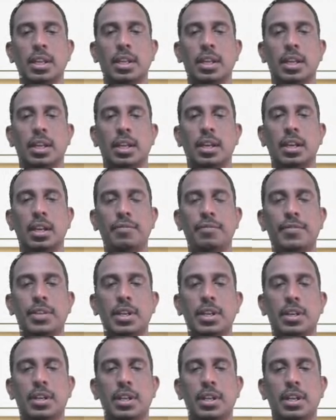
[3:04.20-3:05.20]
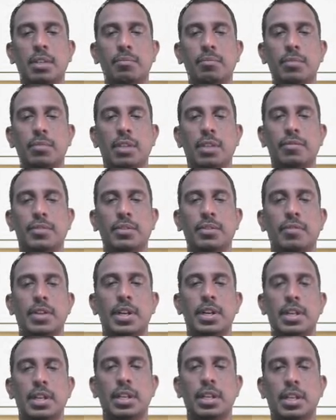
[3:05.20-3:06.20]
Left atrium, left
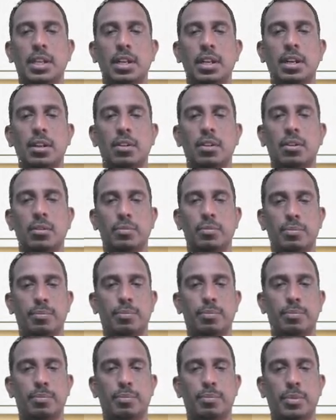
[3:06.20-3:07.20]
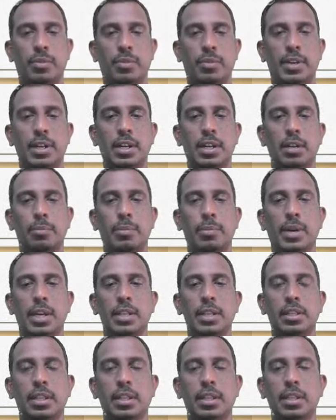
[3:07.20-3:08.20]
ventricle are provided by,
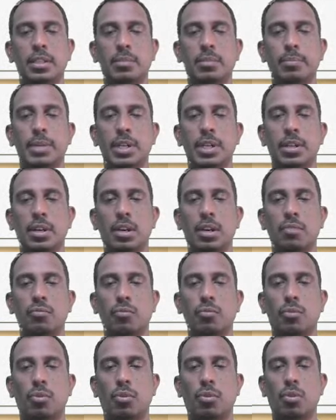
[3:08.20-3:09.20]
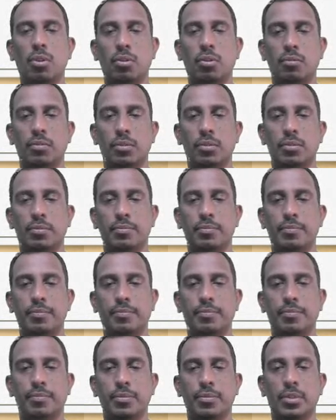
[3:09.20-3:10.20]
that is, mitral valve,
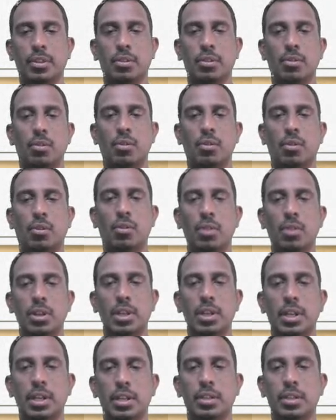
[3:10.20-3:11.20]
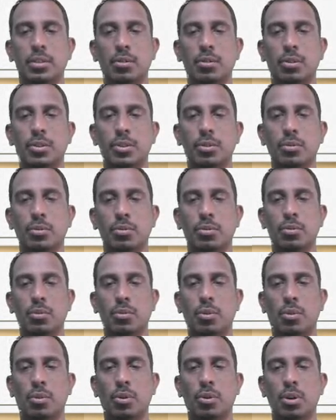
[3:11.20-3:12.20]
or it is also
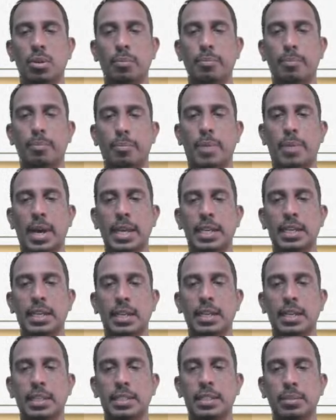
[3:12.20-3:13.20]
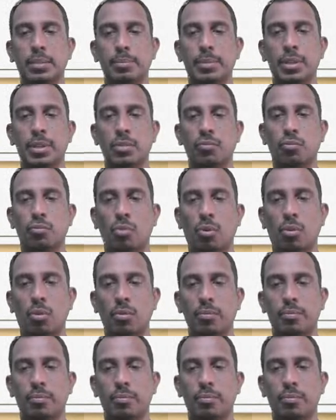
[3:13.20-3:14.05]
called bicuspid valve.